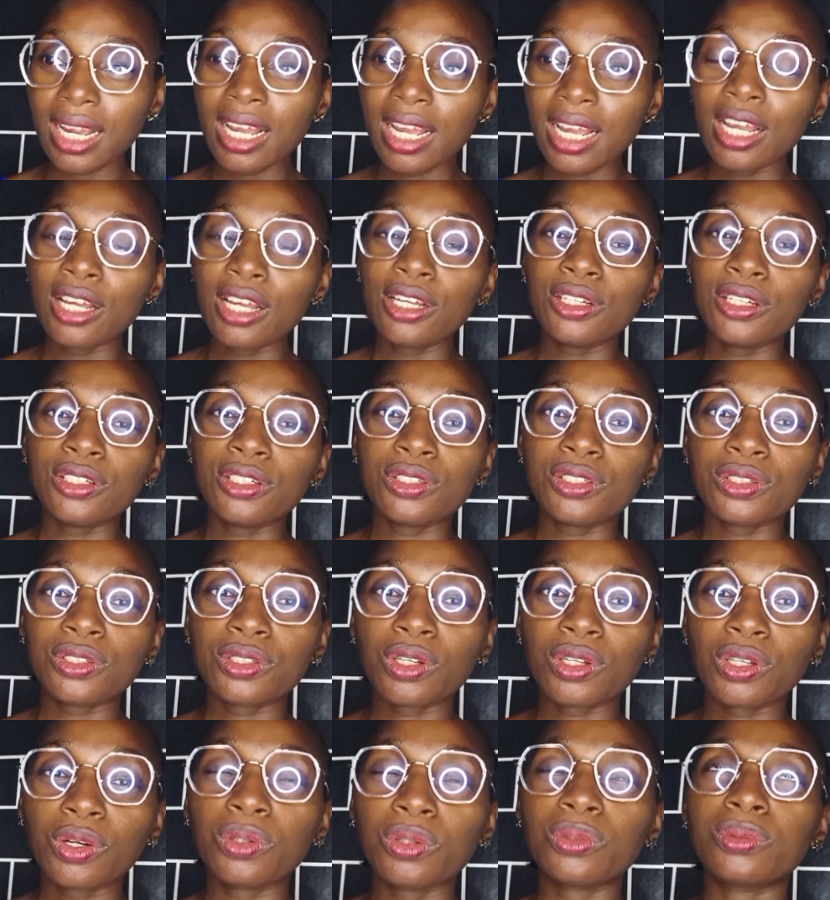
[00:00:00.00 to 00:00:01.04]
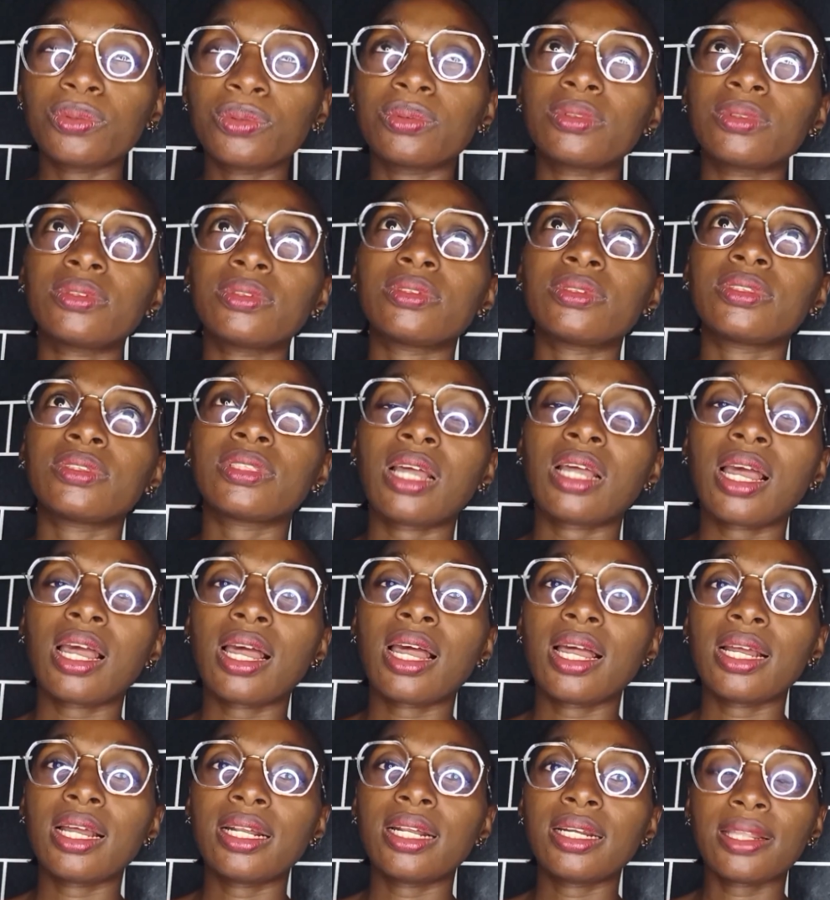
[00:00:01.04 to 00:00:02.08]
So,
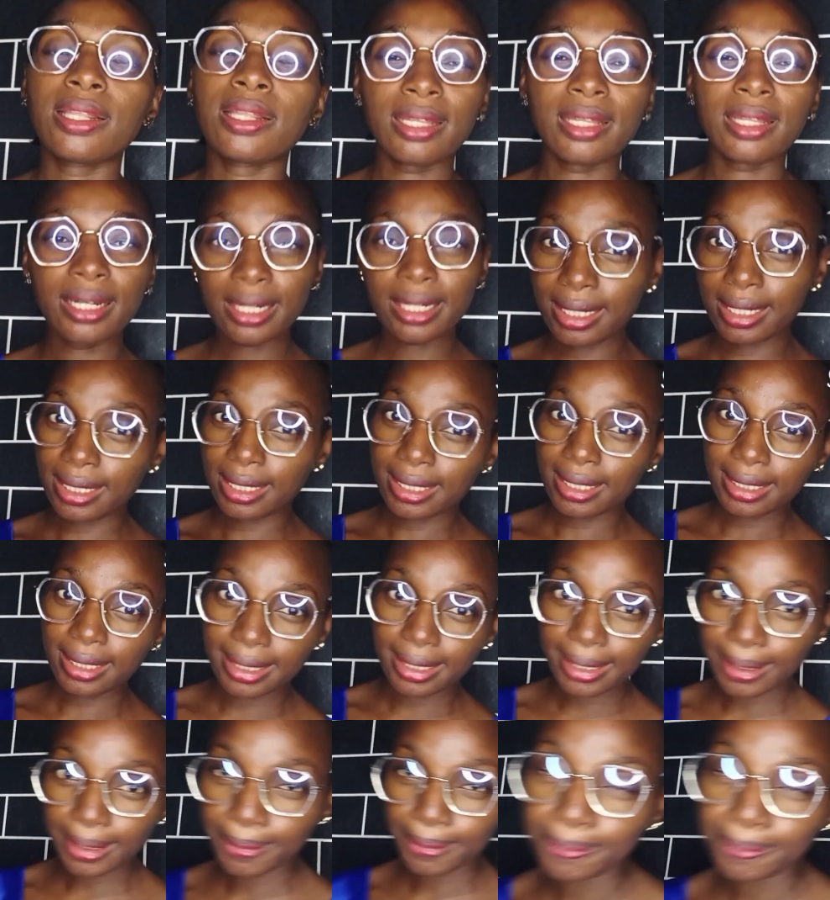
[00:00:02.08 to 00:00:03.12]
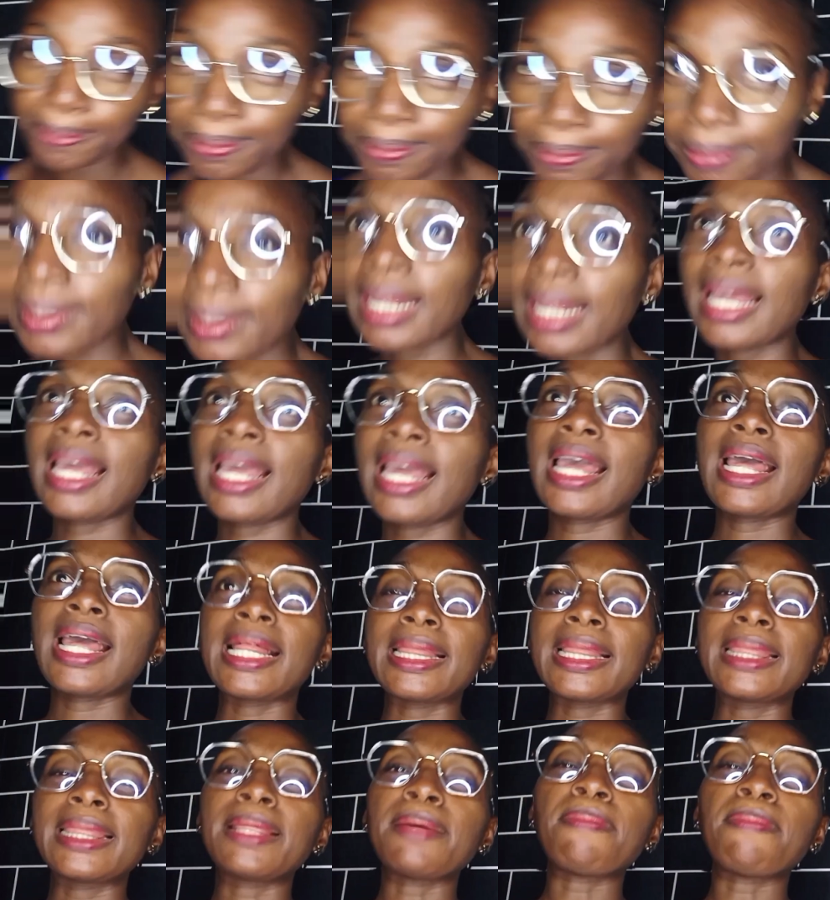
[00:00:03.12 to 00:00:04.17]
the thing is, the
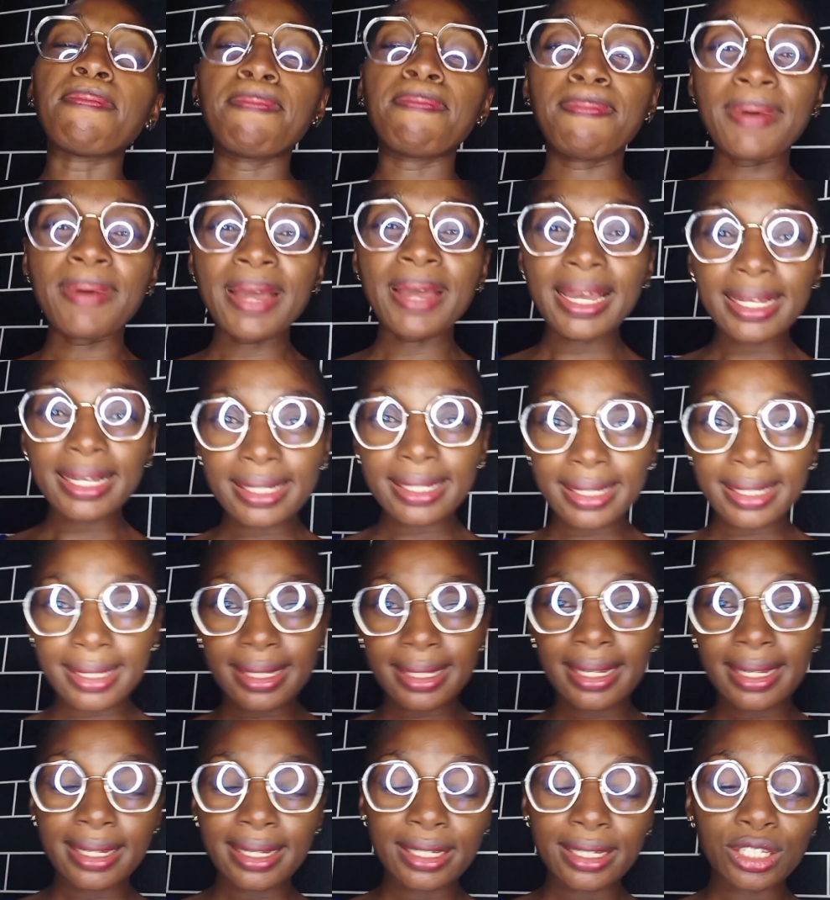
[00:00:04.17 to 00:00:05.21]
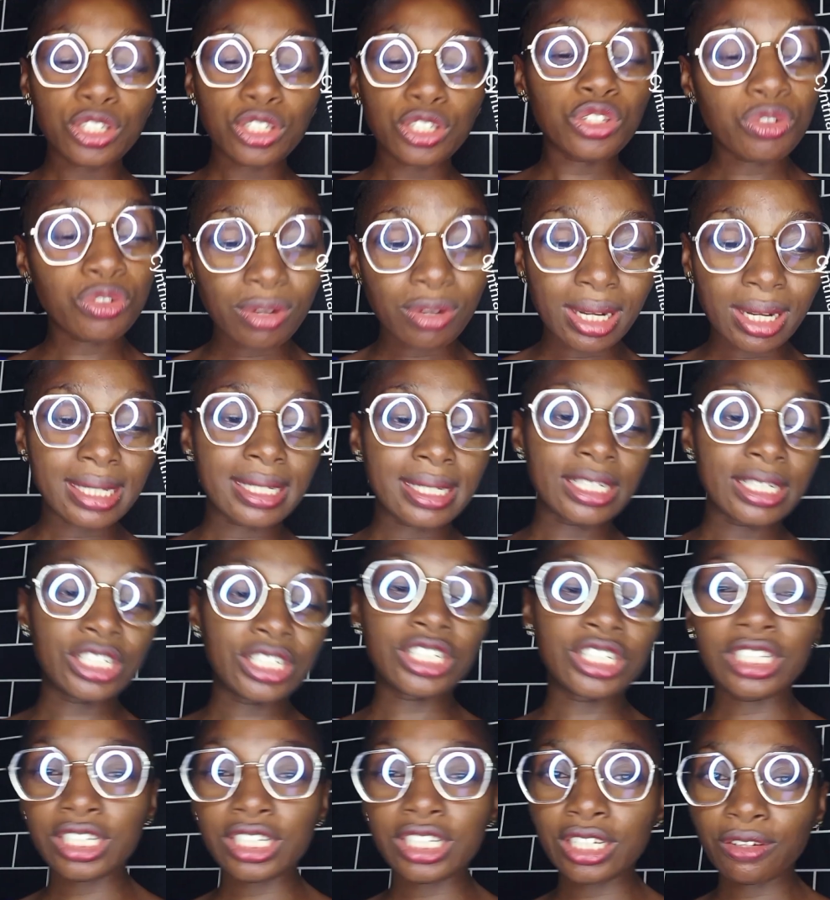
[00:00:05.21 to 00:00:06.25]
best strategy
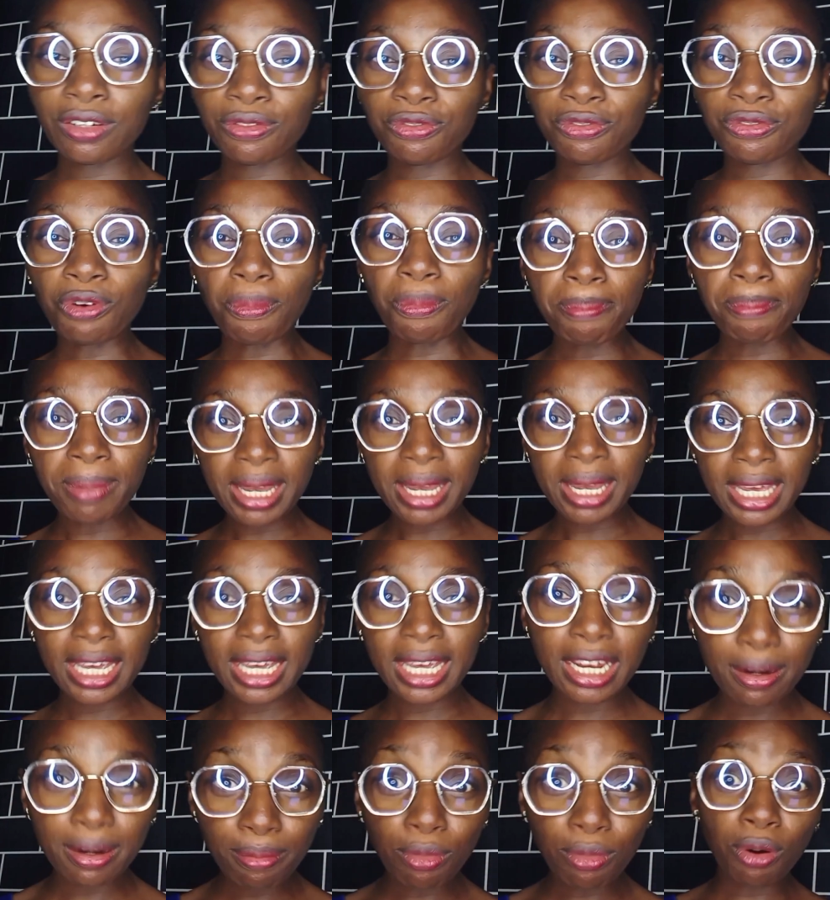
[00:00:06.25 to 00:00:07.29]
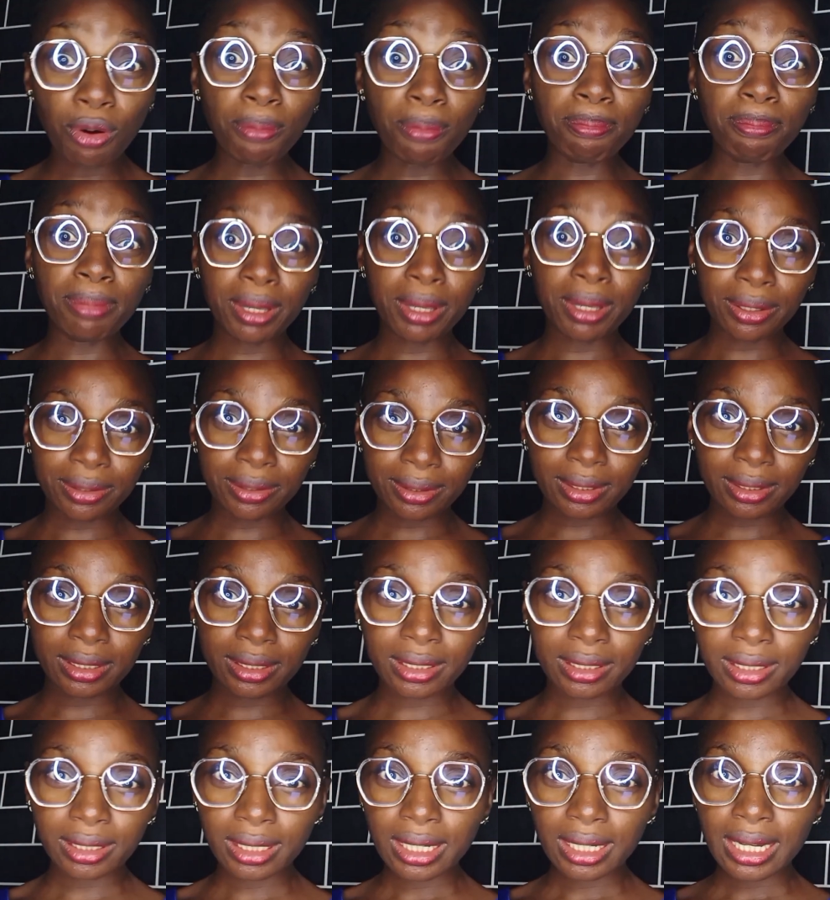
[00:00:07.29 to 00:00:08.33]
for making more milk
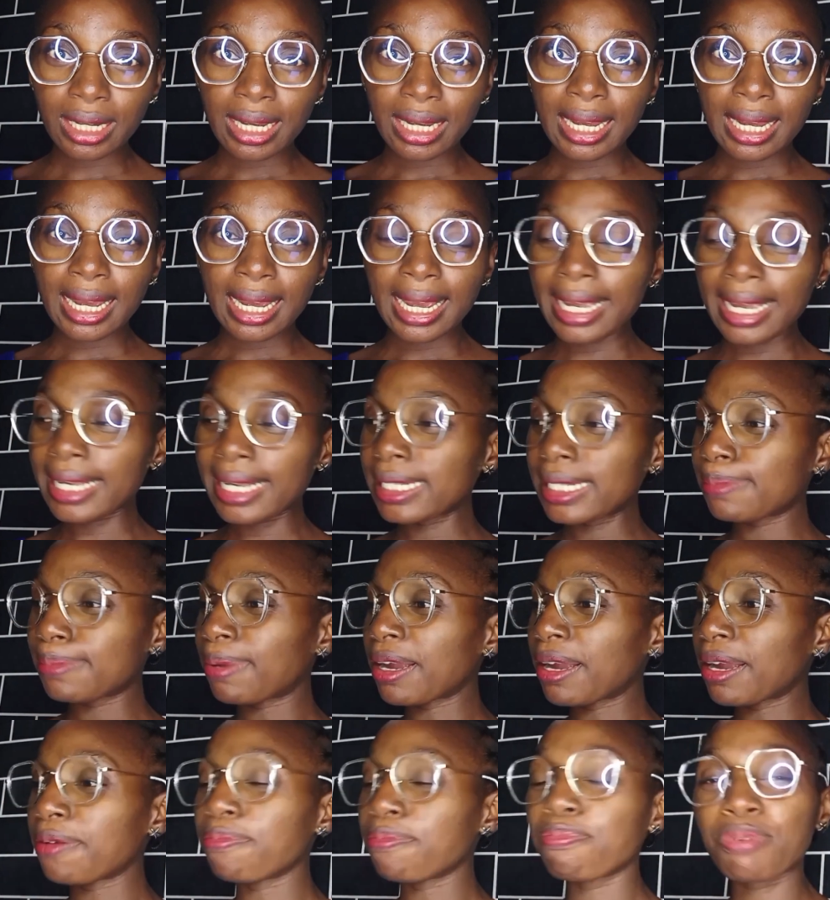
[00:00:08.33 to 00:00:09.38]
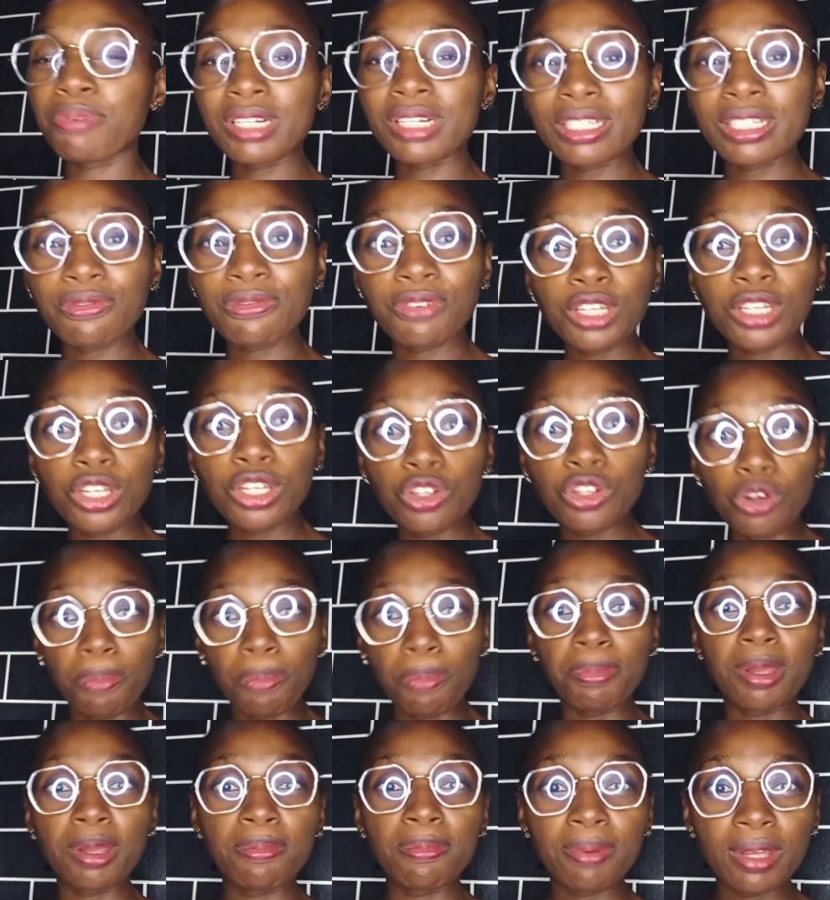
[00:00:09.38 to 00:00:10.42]
is by breastfeeding your
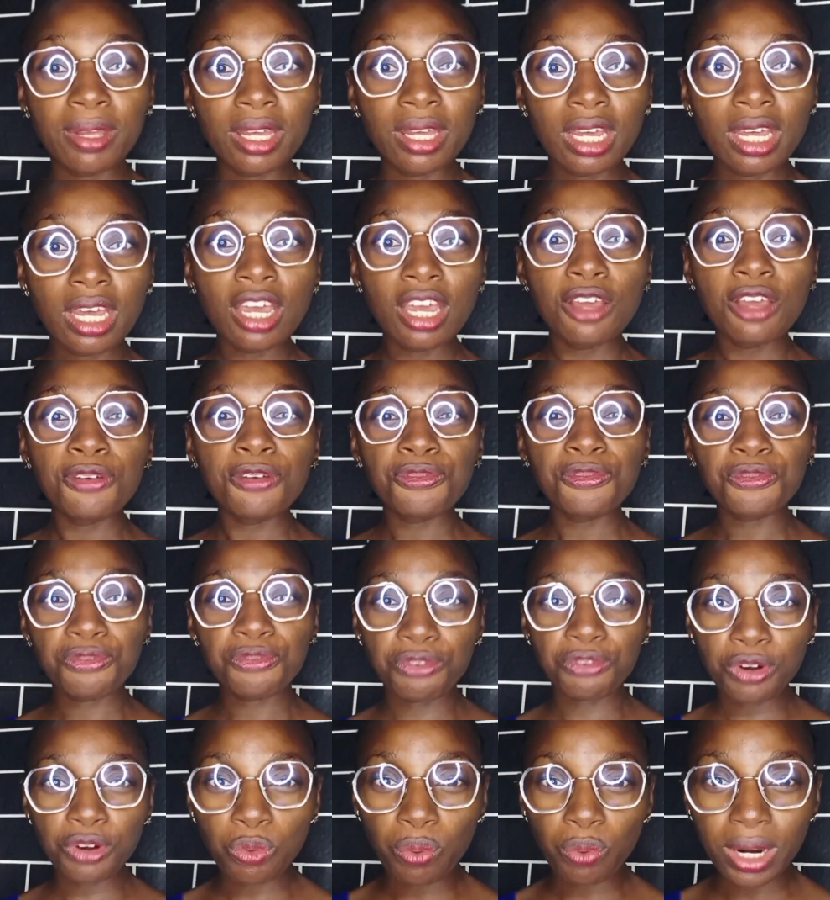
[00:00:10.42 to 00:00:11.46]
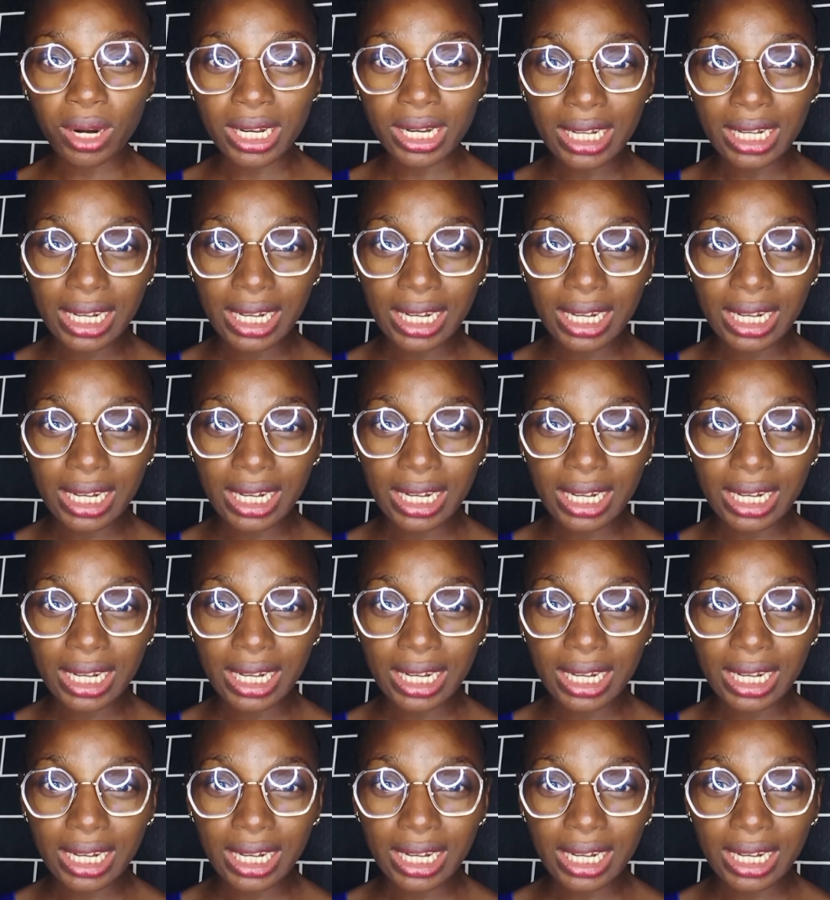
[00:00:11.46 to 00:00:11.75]
baby frequently.